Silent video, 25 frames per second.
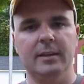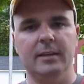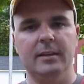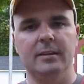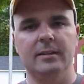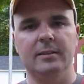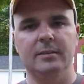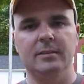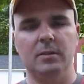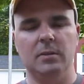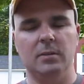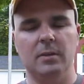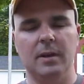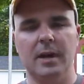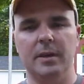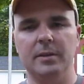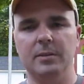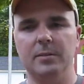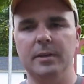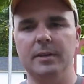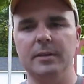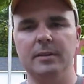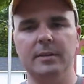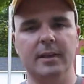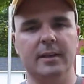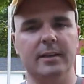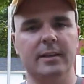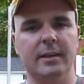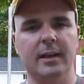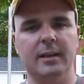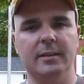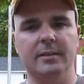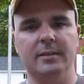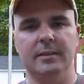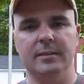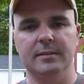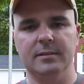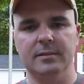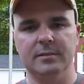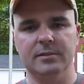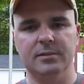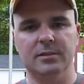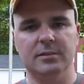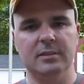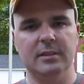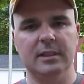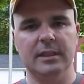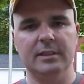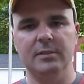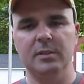So how you enter that contest is
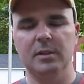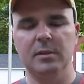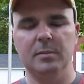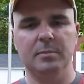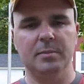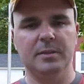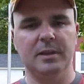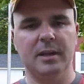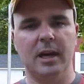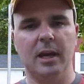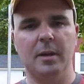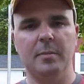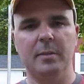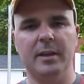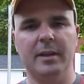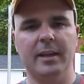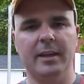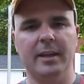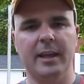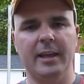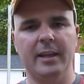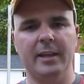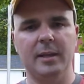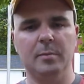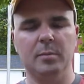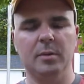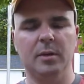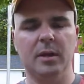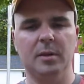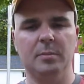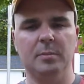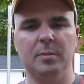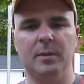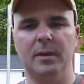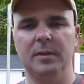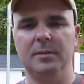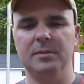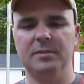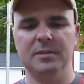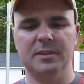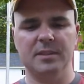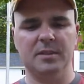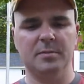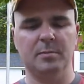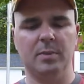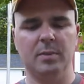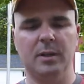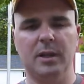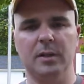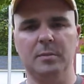just leaving a comment on any blog post. This
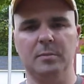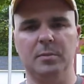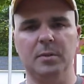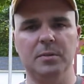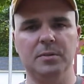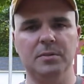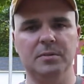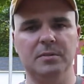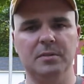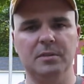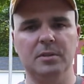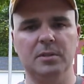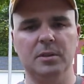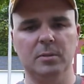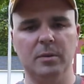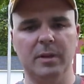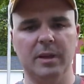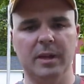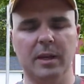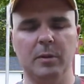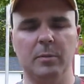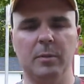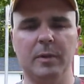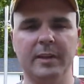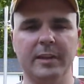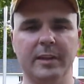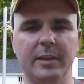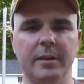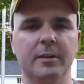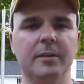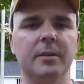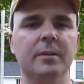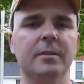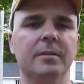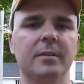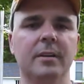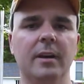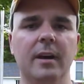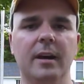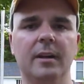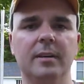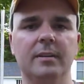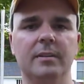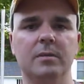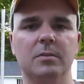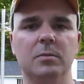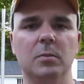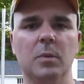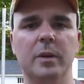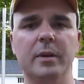blog post, you know what, I want to hear your
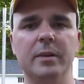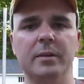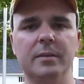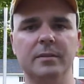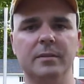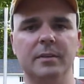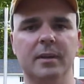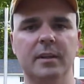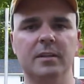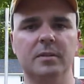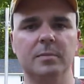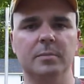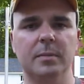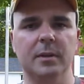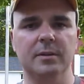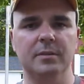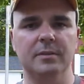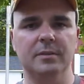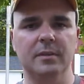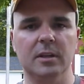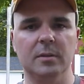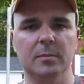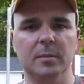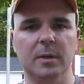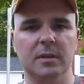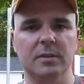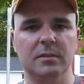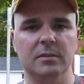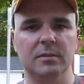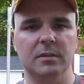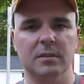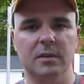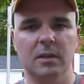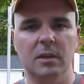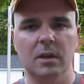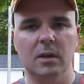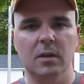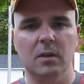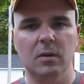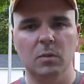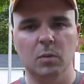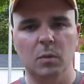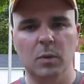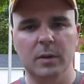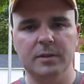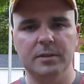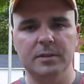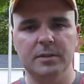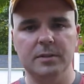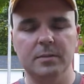thoughts. What are your thoughts about Starbucks?
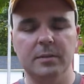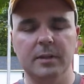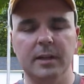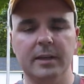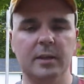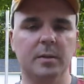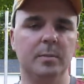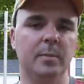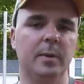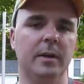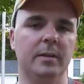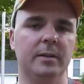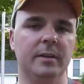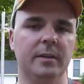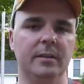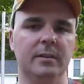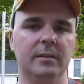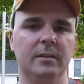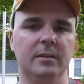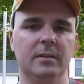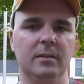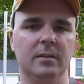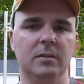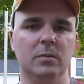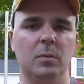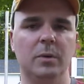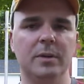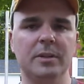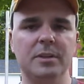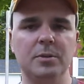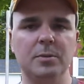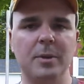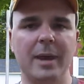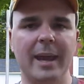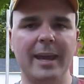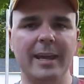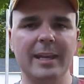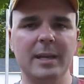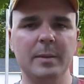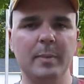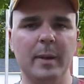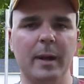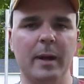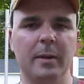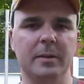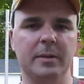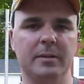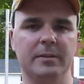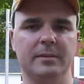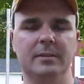What do you like about it? What do you hate
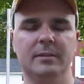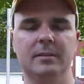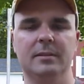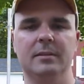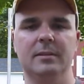about it?